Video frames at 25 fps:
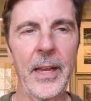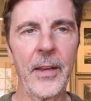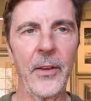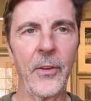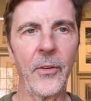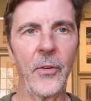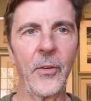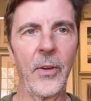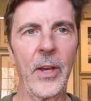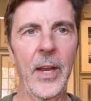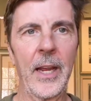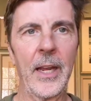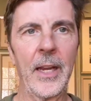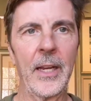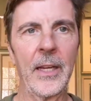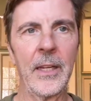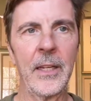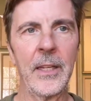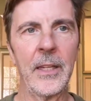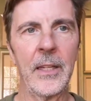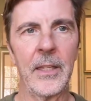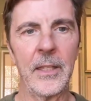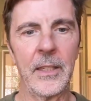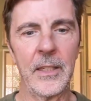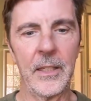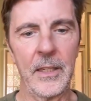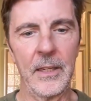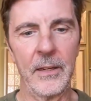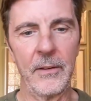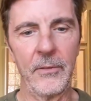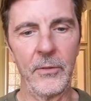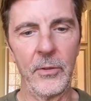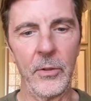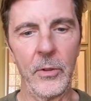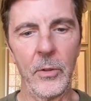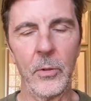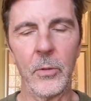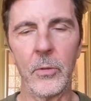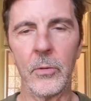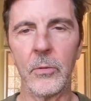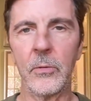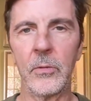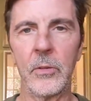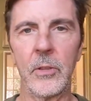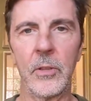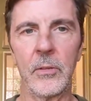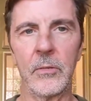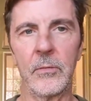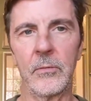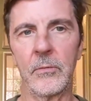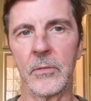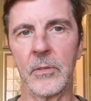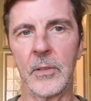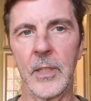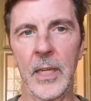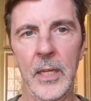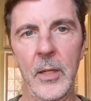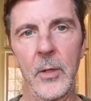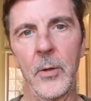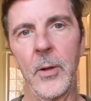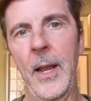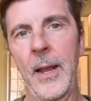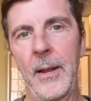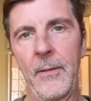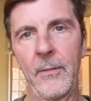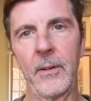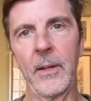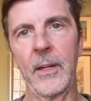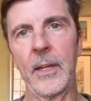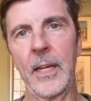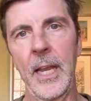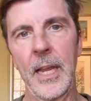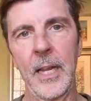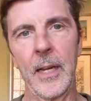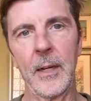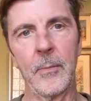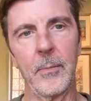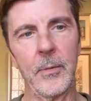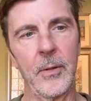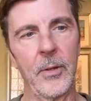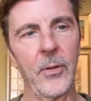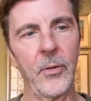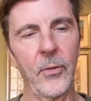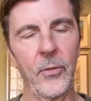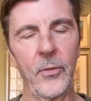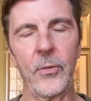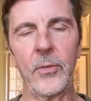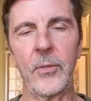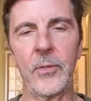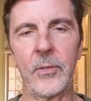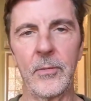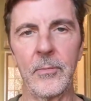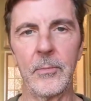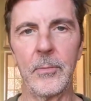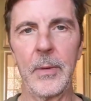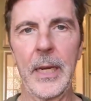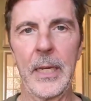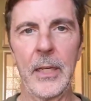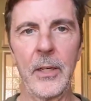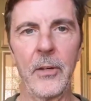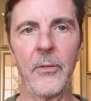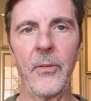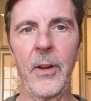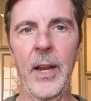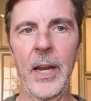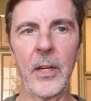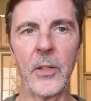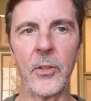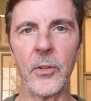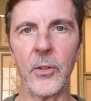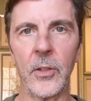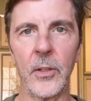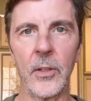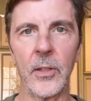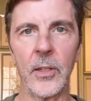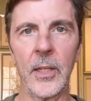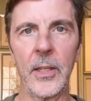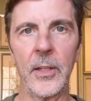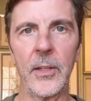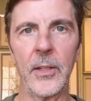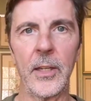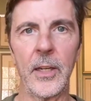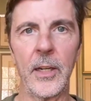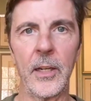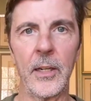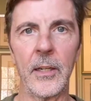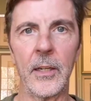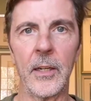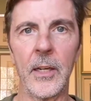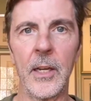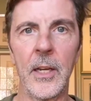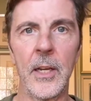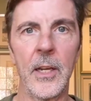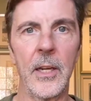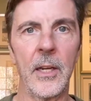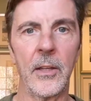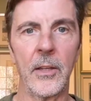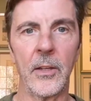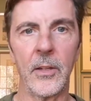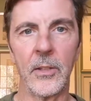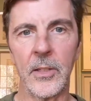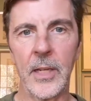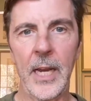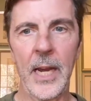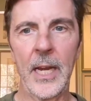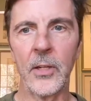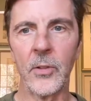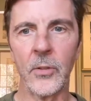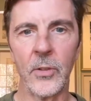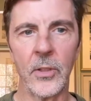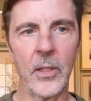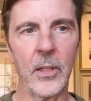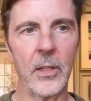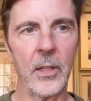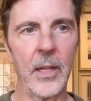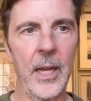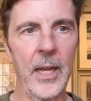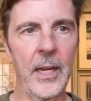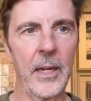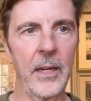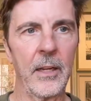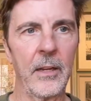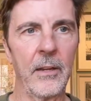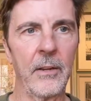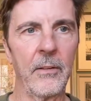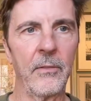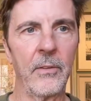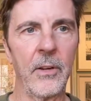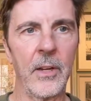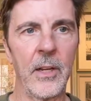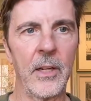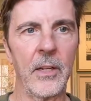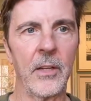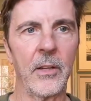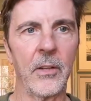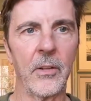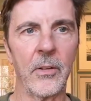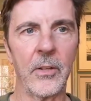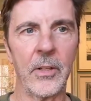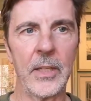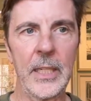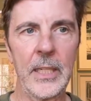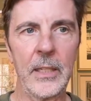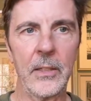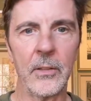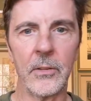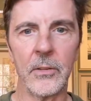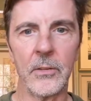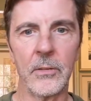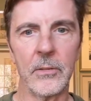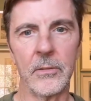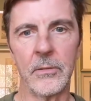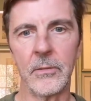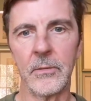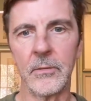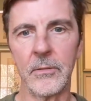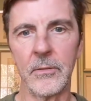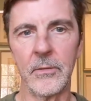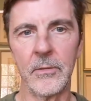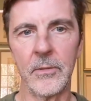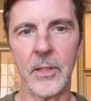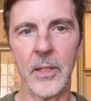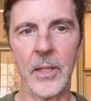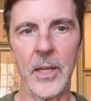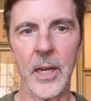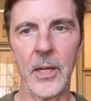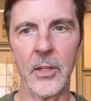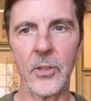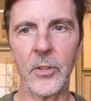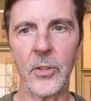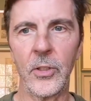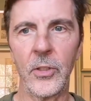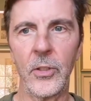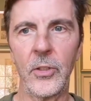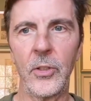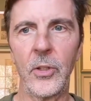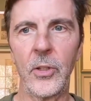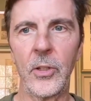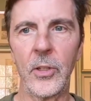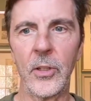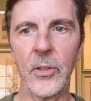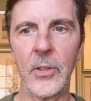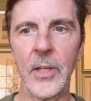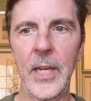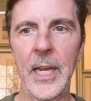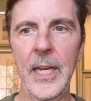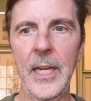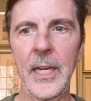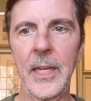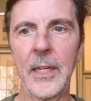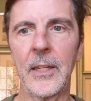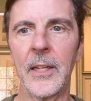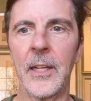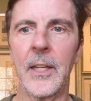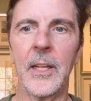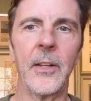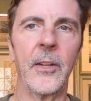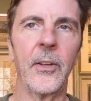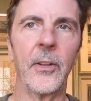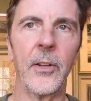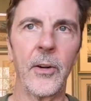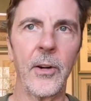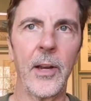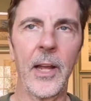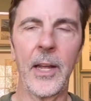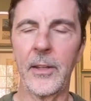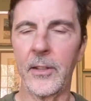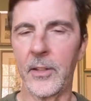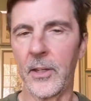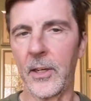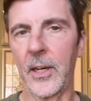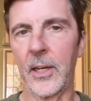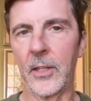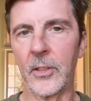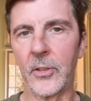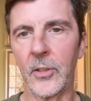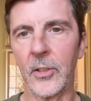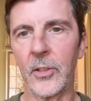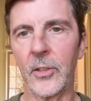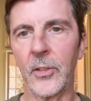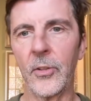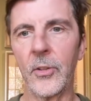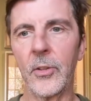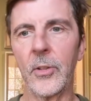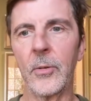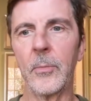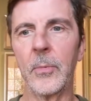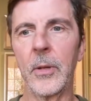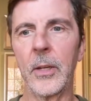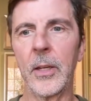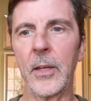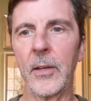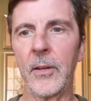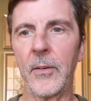said, if you say you have a cannabis manufacturer in there. There's actually a lot of legal deductions you can take. They're not deductions, but